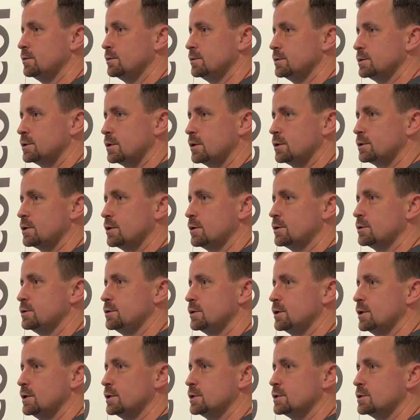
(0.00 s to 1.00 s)
We start talking to
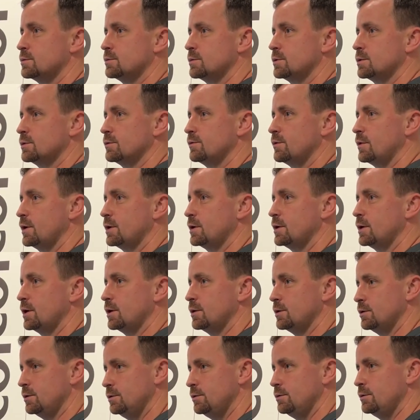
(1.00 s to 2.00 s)
the customer, finding
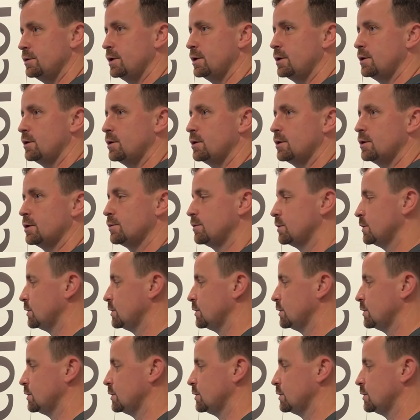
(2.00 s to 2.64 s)
out who they are,